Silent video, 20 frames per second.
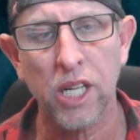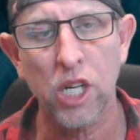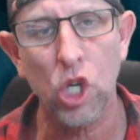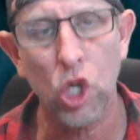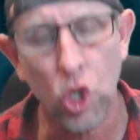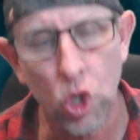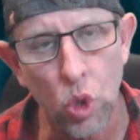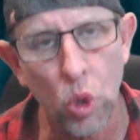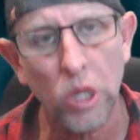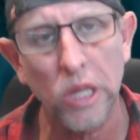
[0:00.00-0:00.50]
You
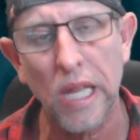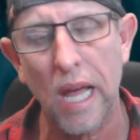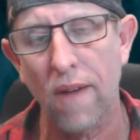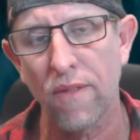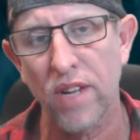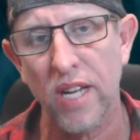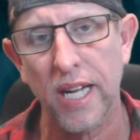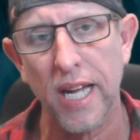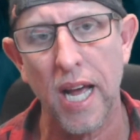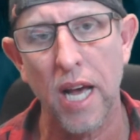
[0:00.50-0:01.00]
should
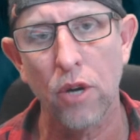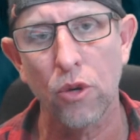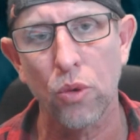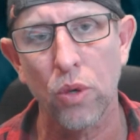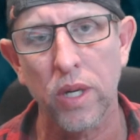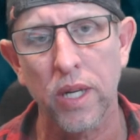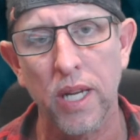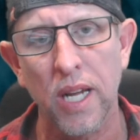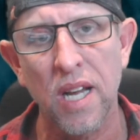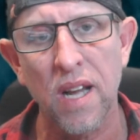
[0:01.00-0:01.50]
love your
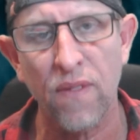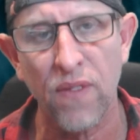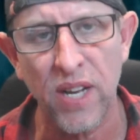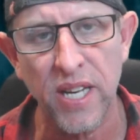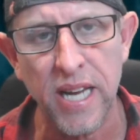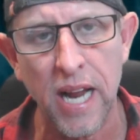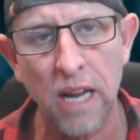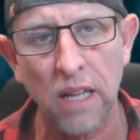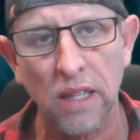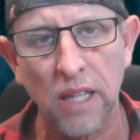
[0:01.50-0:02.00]
country. And if you
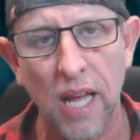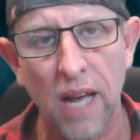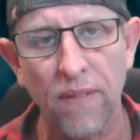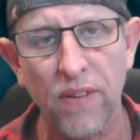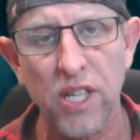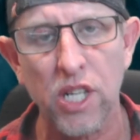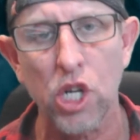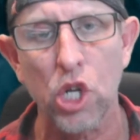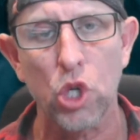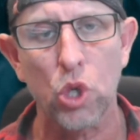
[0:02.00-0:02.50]
don't love
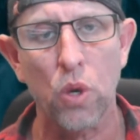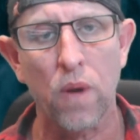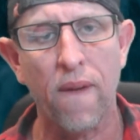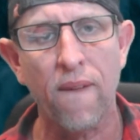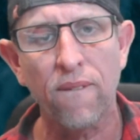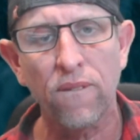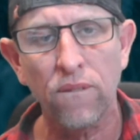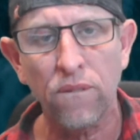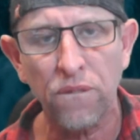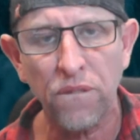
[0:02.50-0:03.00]
it, you should
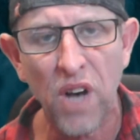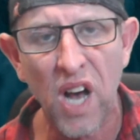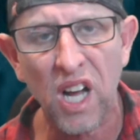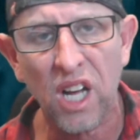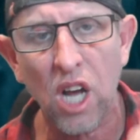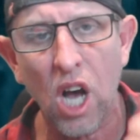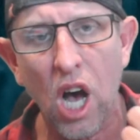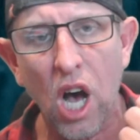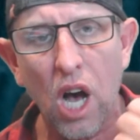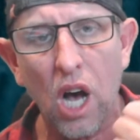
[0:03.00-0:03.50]

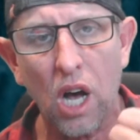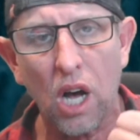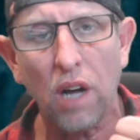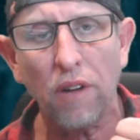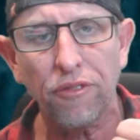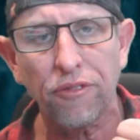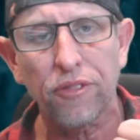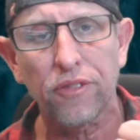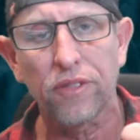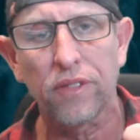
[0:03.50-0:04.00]
fuck
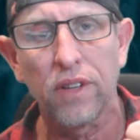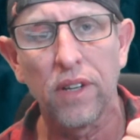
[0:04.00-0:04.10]
off.